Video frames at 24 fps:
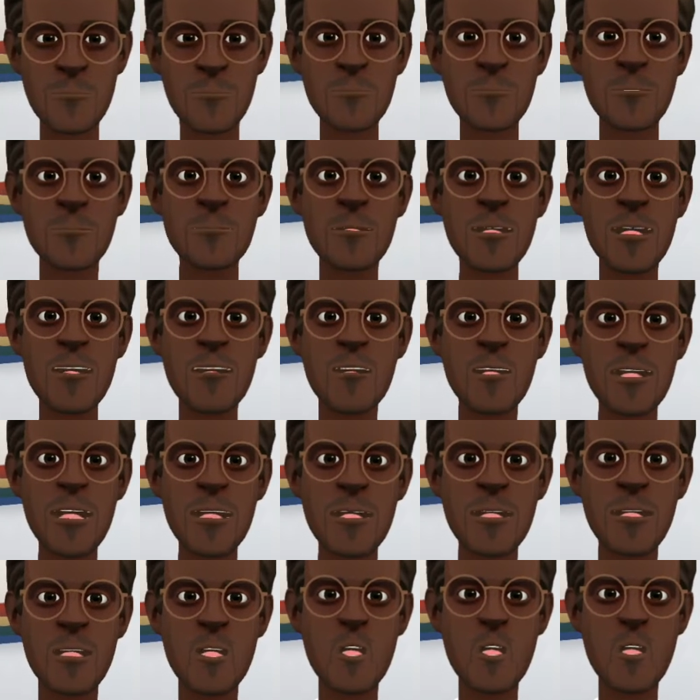The peripheral
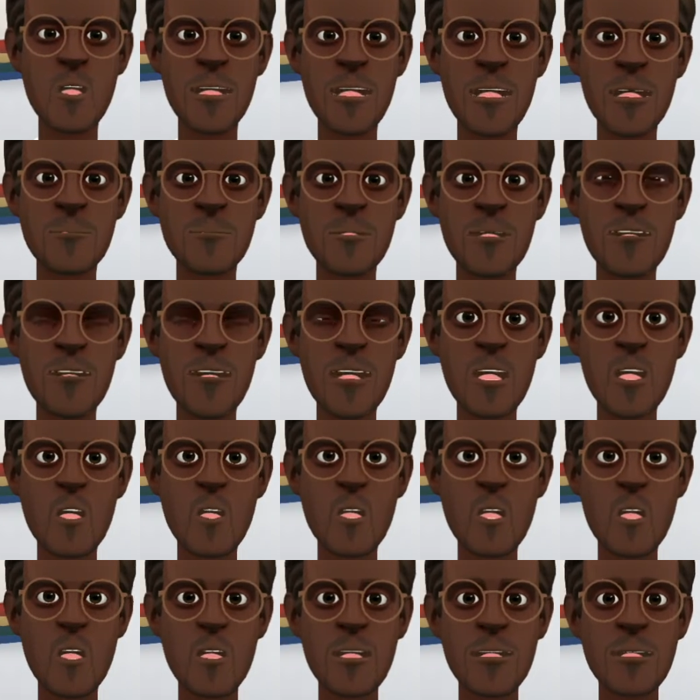can already be found
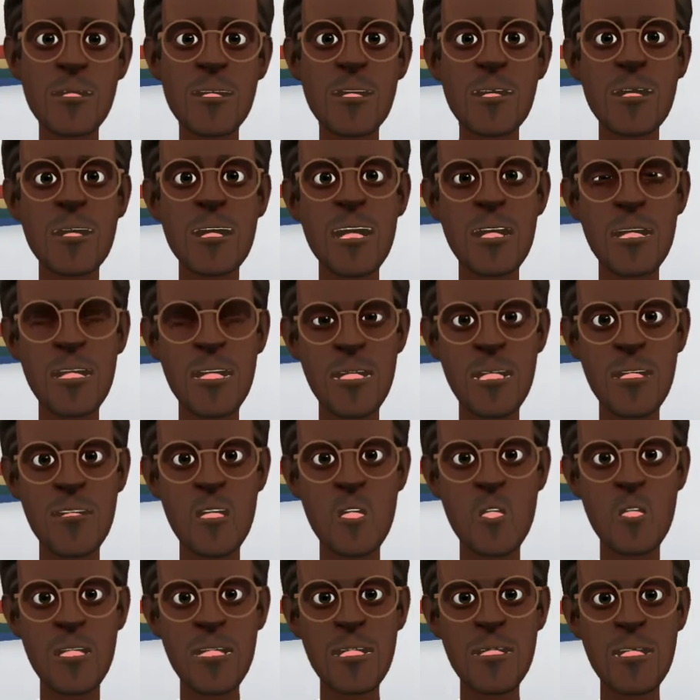online retailing
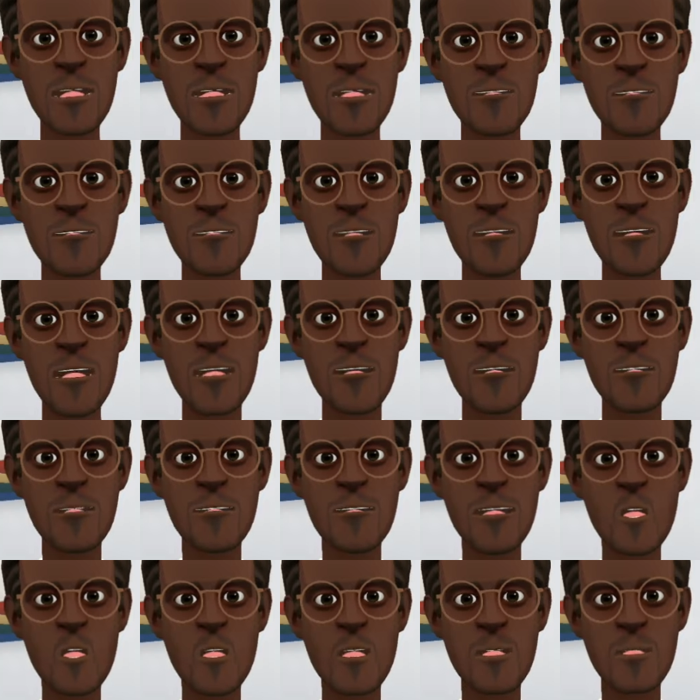for less than
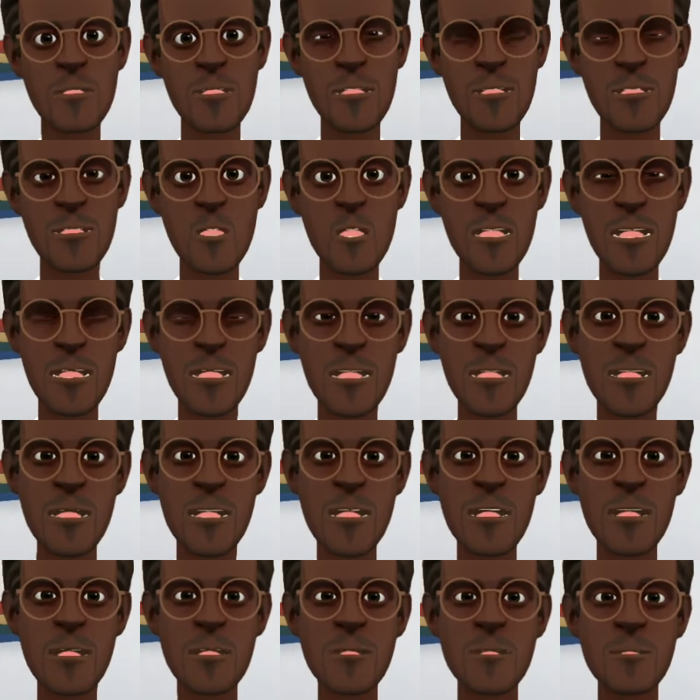
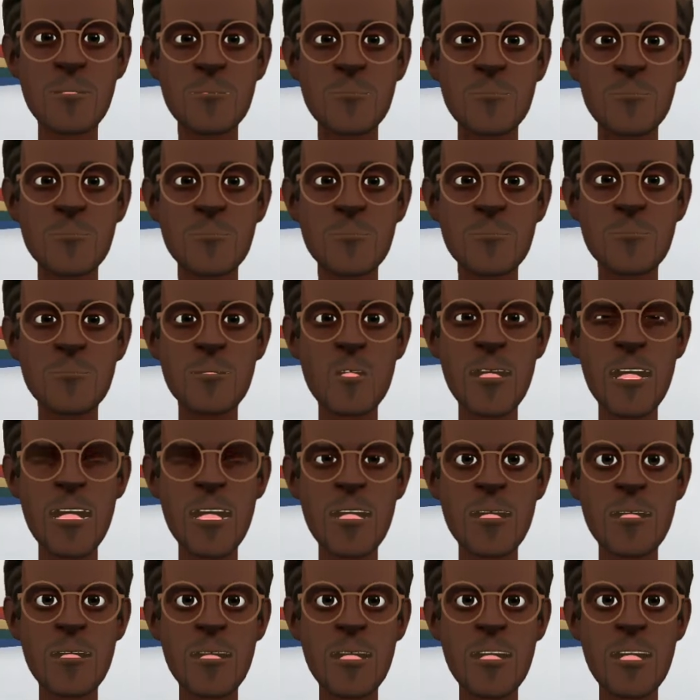$55.20. We
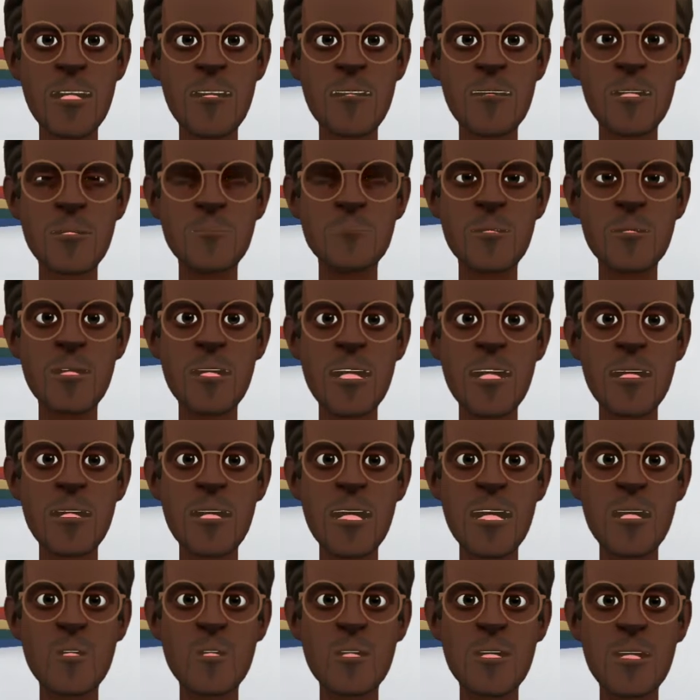tested the Viper 8
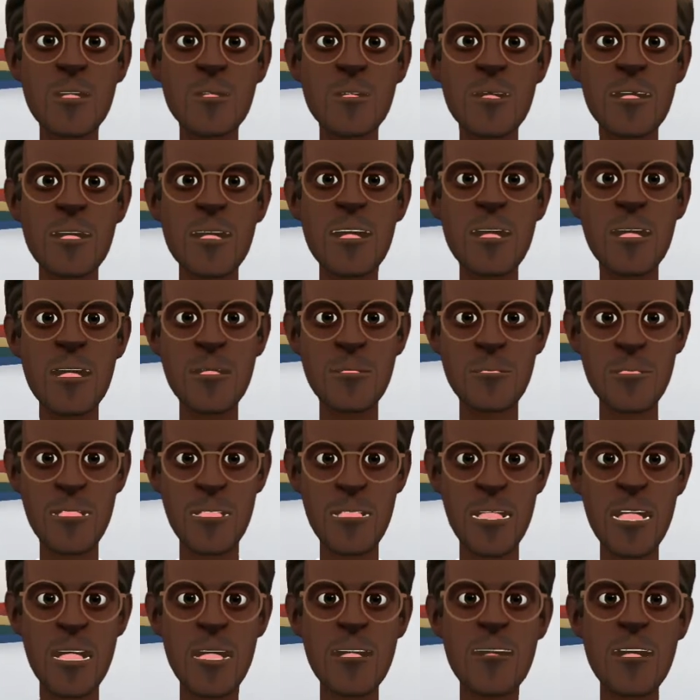kHz daily and
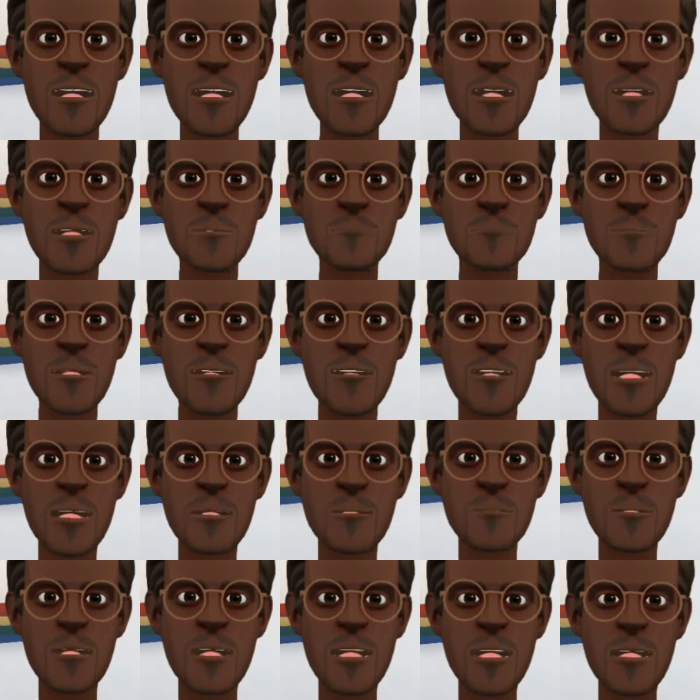in different types of
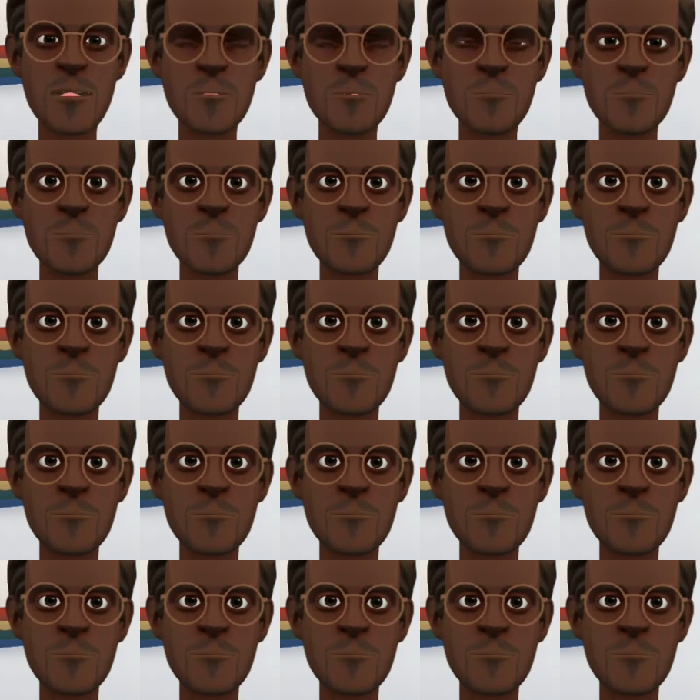gameplay.